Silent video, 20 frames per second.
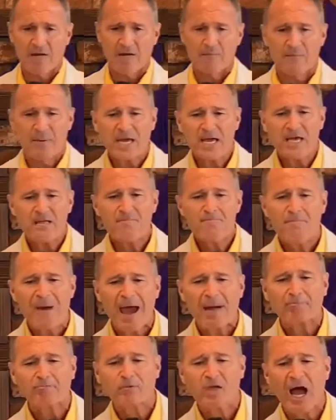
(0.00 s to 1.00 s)
being
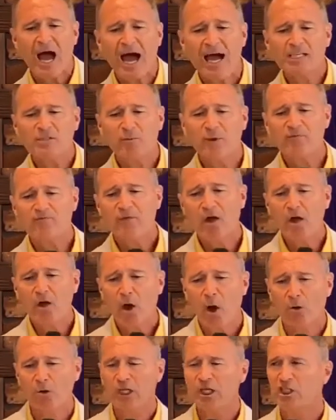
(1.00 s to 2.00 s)
baptized with the
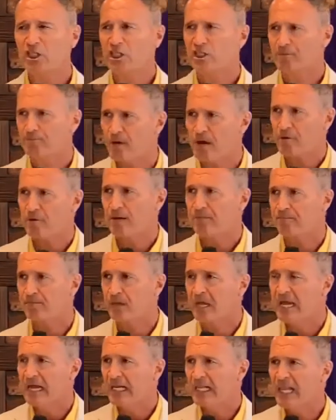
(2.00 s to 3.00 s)
Holy Spirit, and
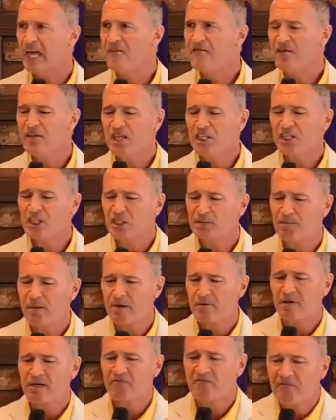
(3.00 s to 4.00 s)
living the
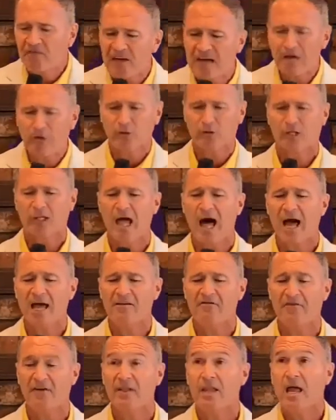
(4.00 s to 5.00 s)
Spirit-filled
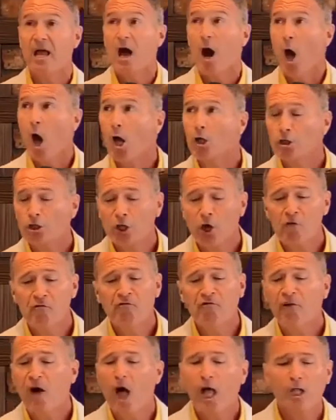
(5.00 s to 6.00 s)
life, and also
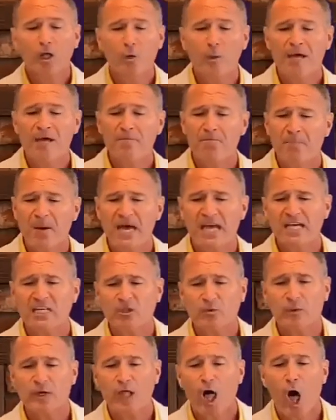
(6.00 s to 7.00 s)
following peace
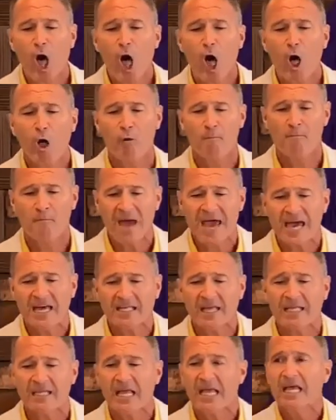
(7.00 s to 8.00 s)
with all men
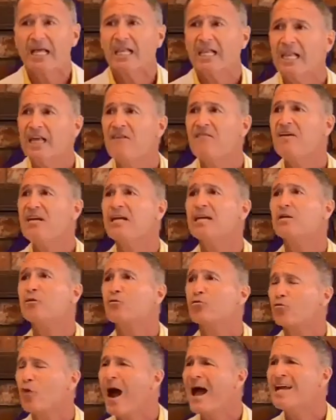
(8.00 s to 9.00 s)
and living in
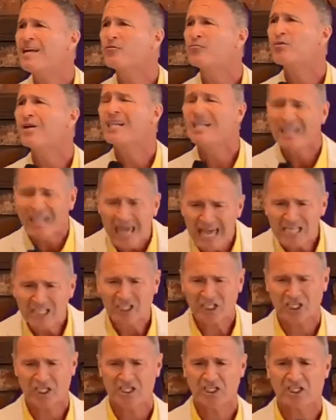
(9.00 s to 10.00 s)
right
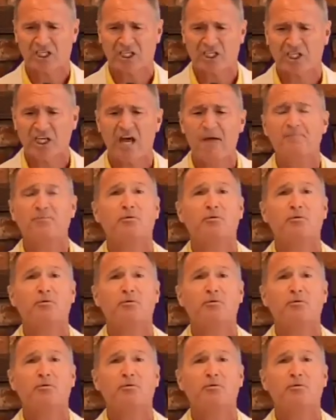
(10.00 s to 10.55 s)
relationships